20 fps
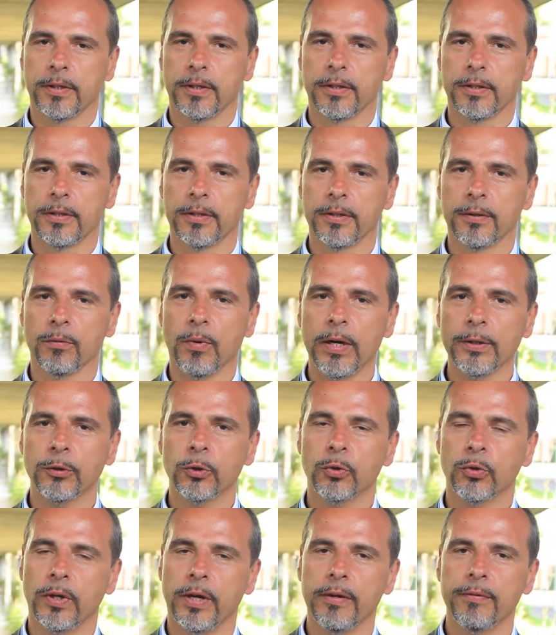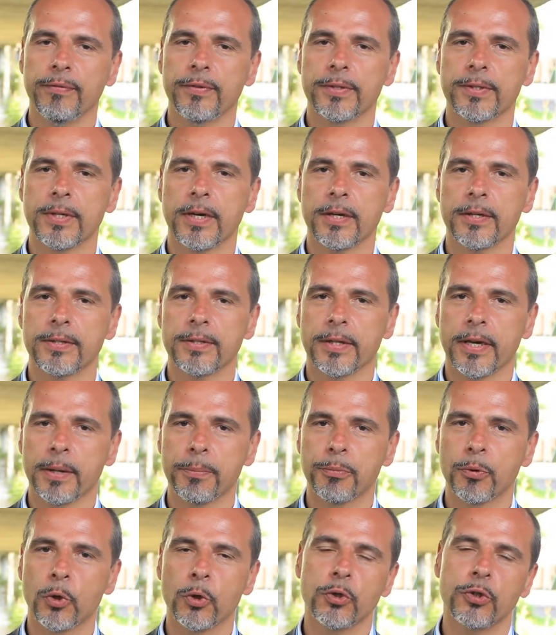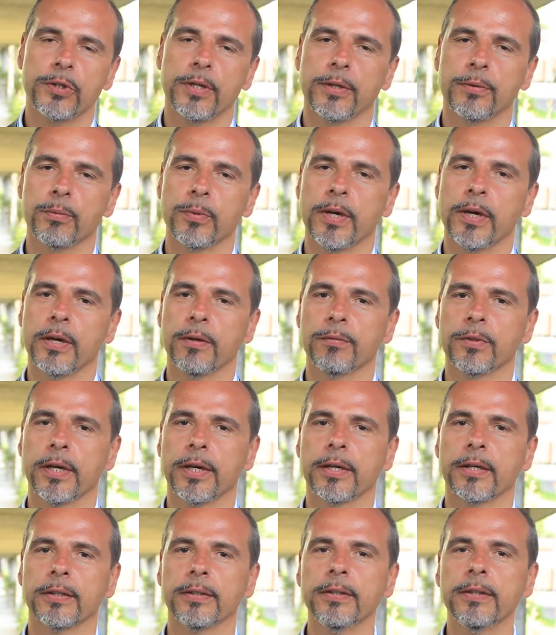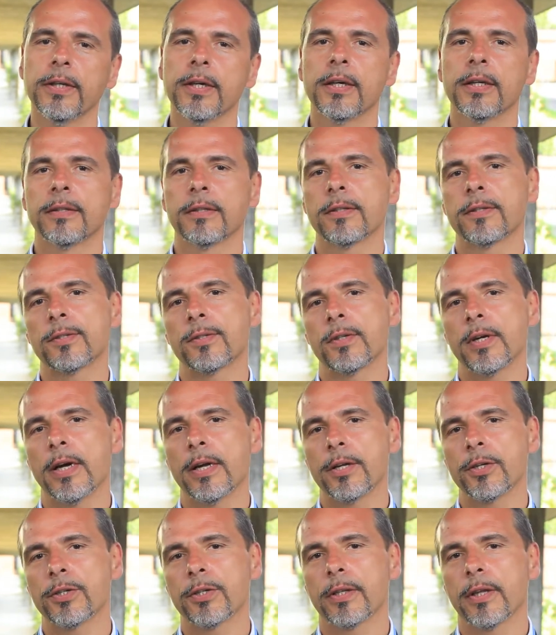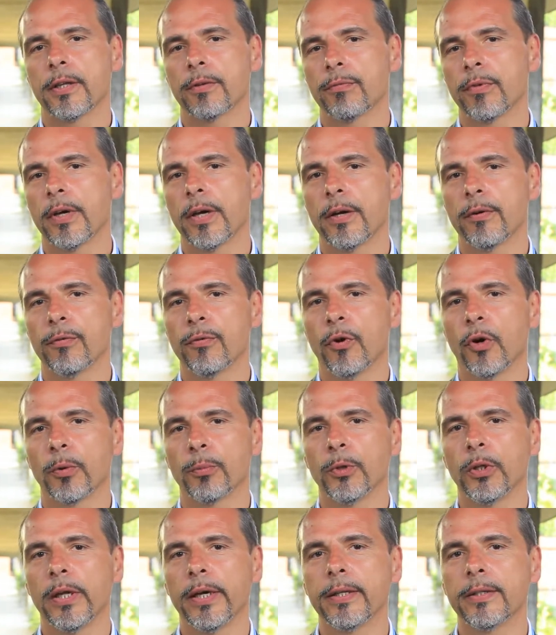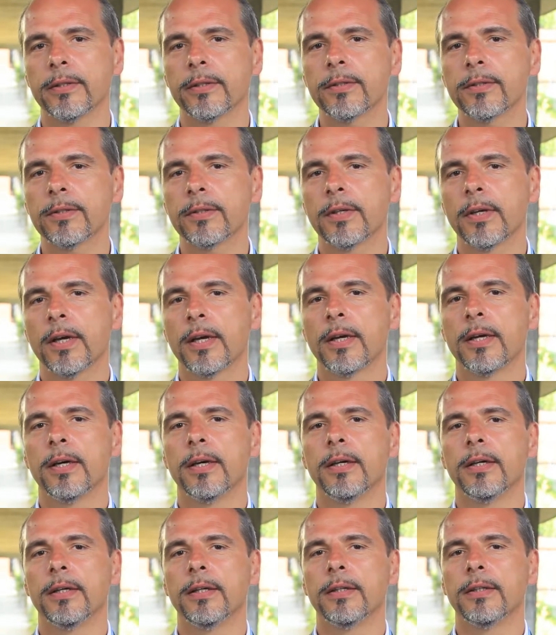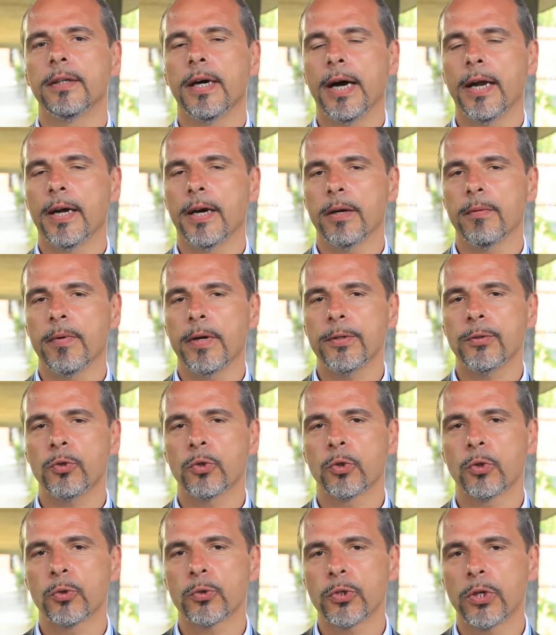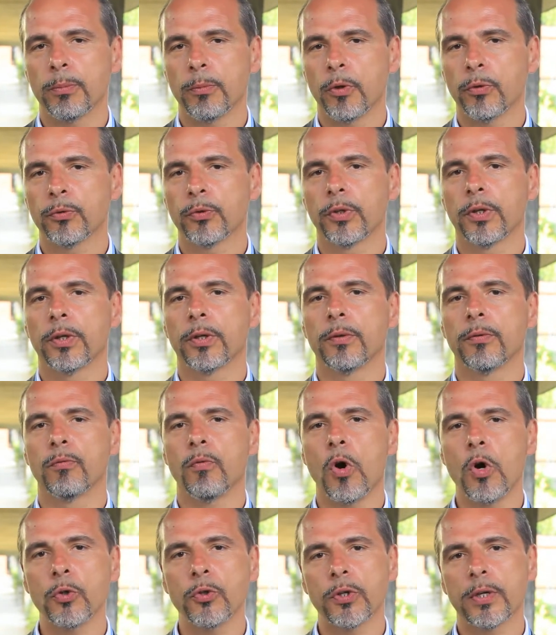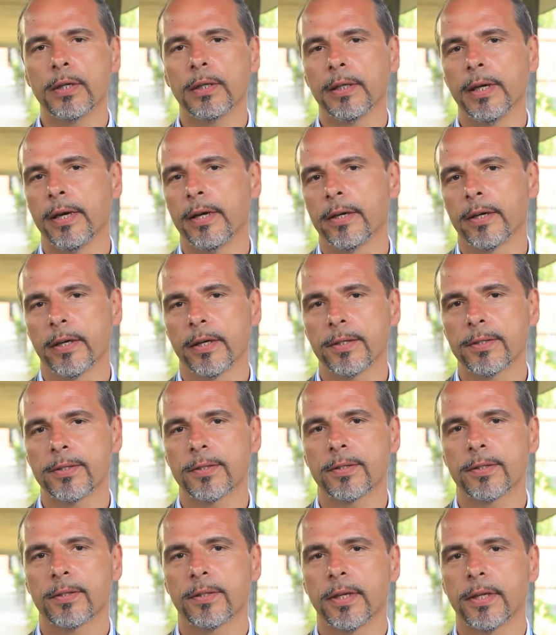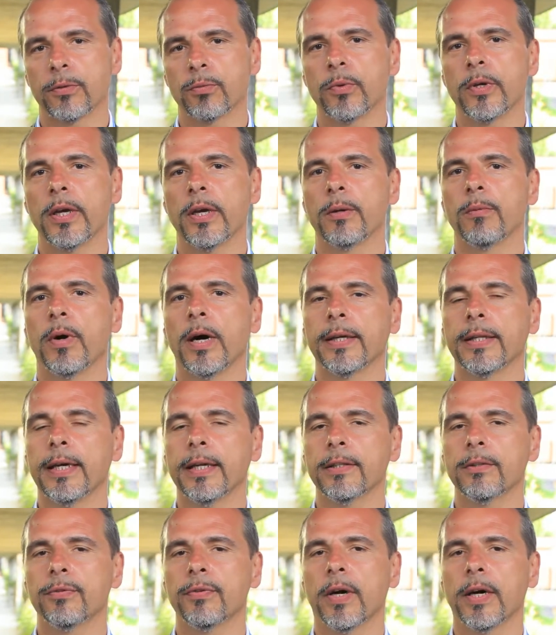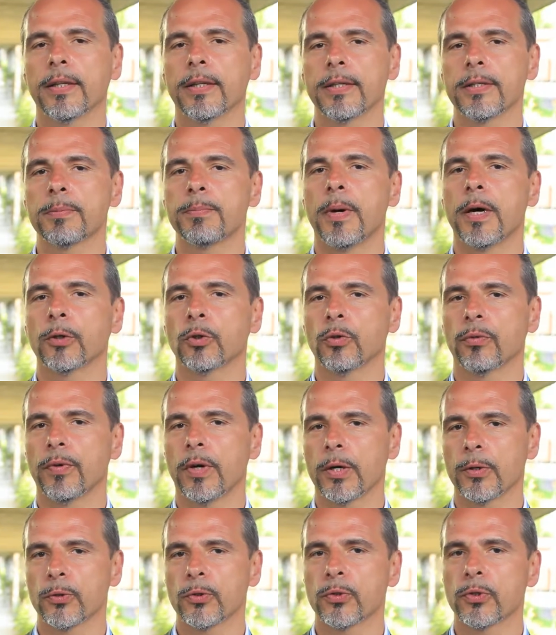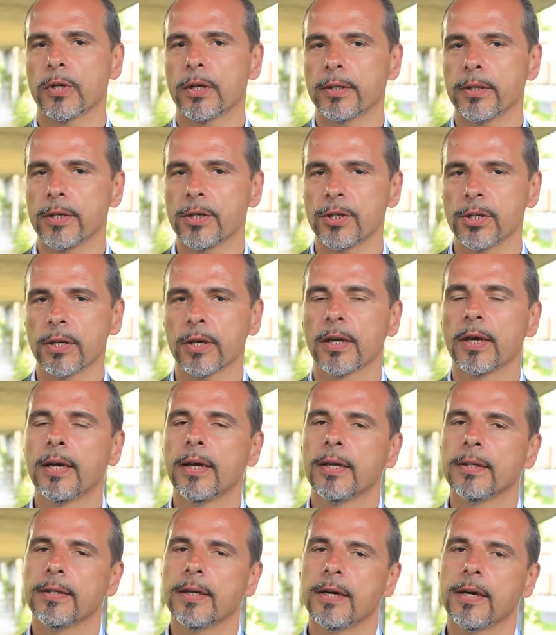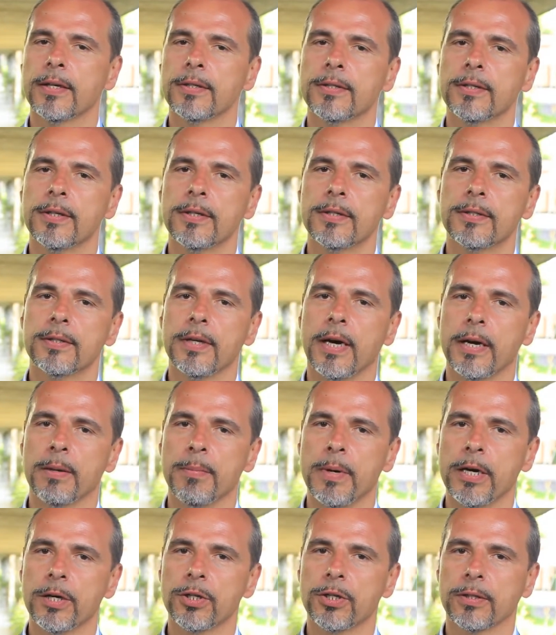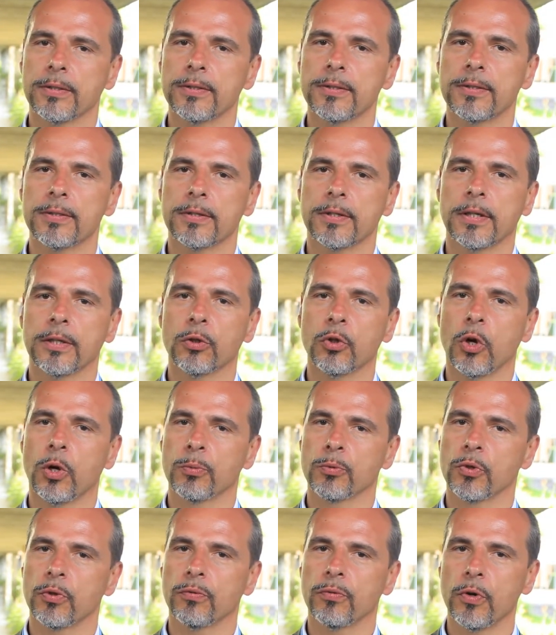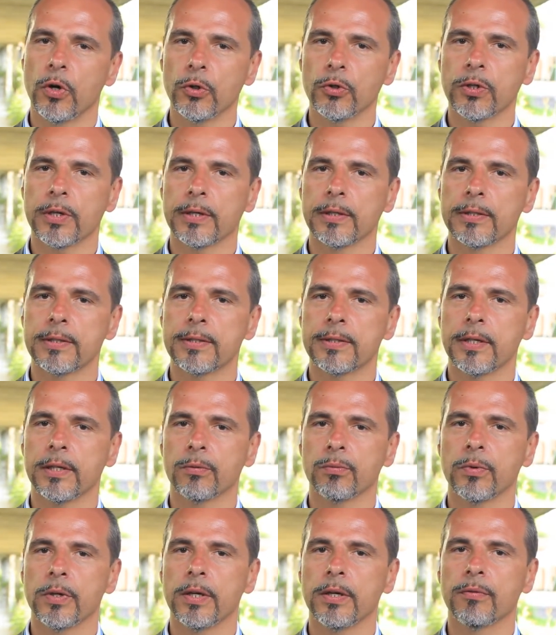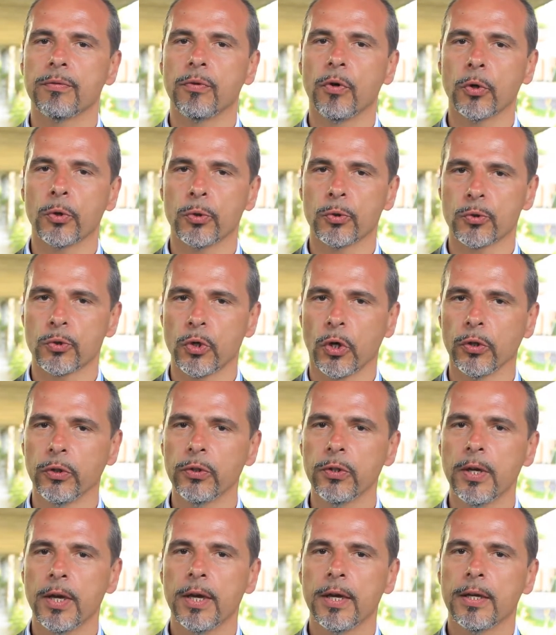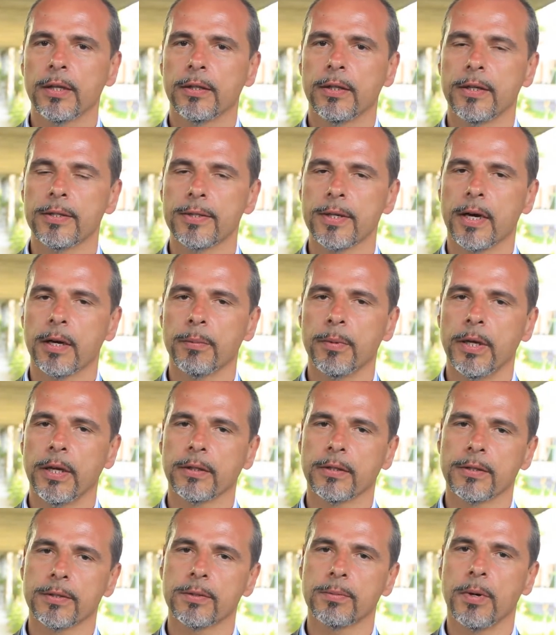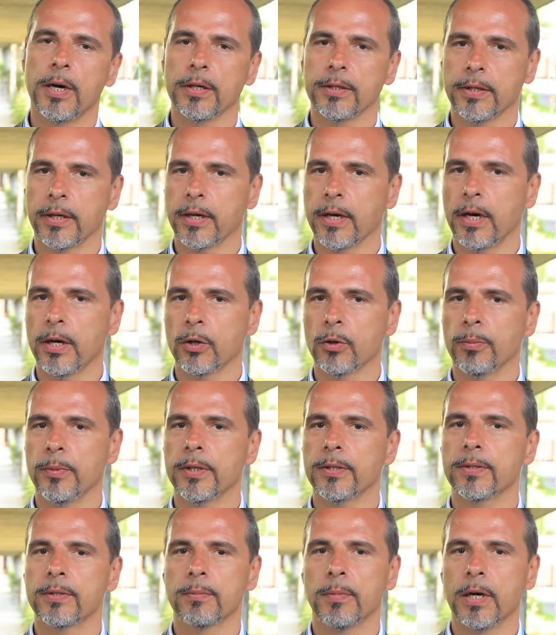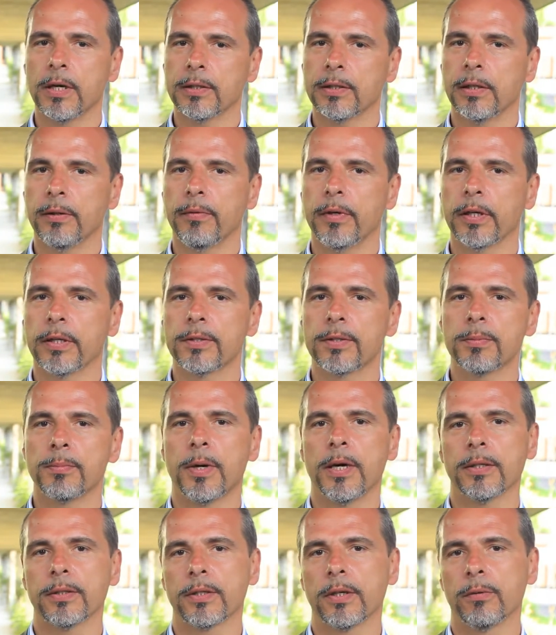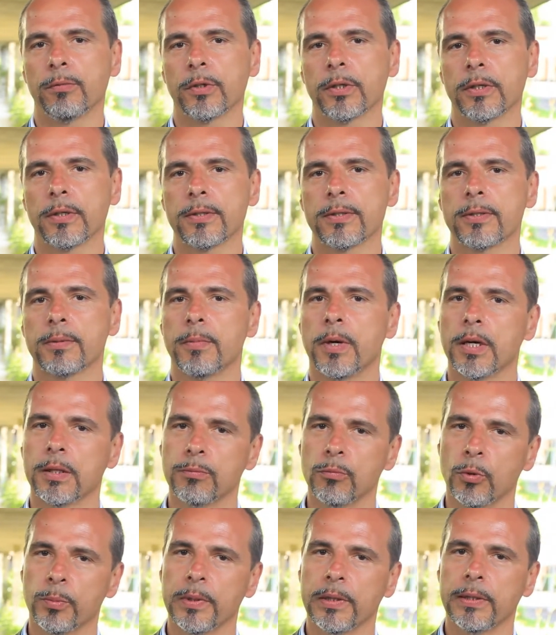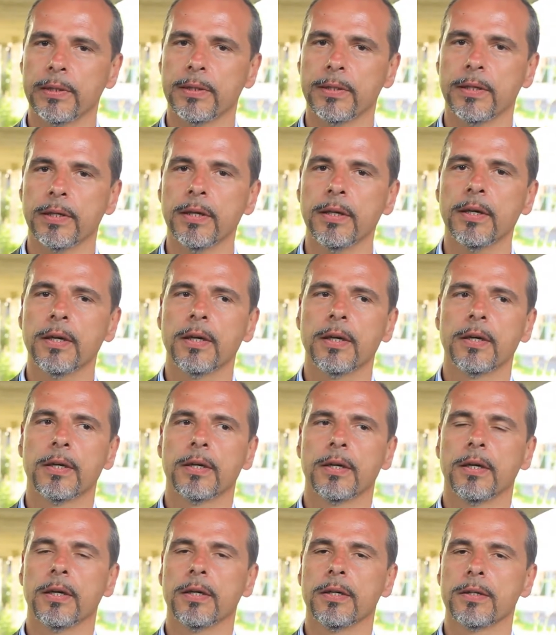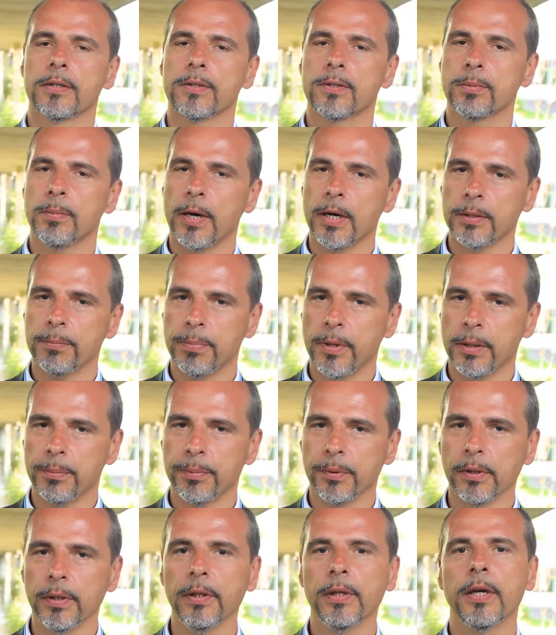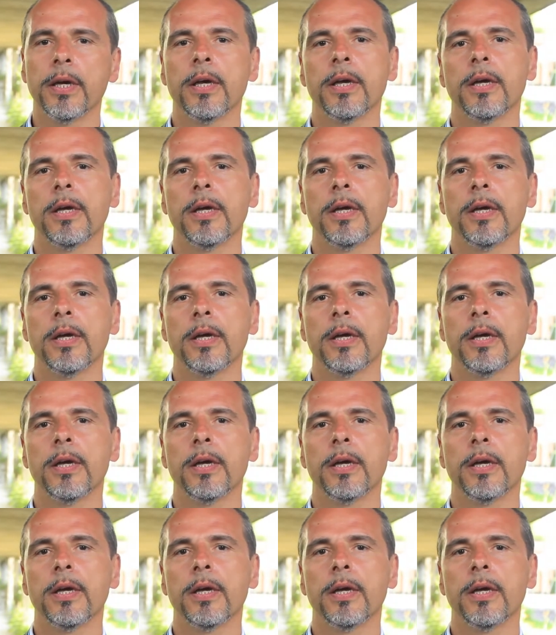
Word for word: wanted to emphasize the approach that we have taken, the strategy that we have formulated, and I went through some of the vertical areas that we have identified as part of our strategy. There are 6 dimensions in terms of verticals that we focus on. These are being the smart economy, smart living, smart governance, smart mobility, smart people,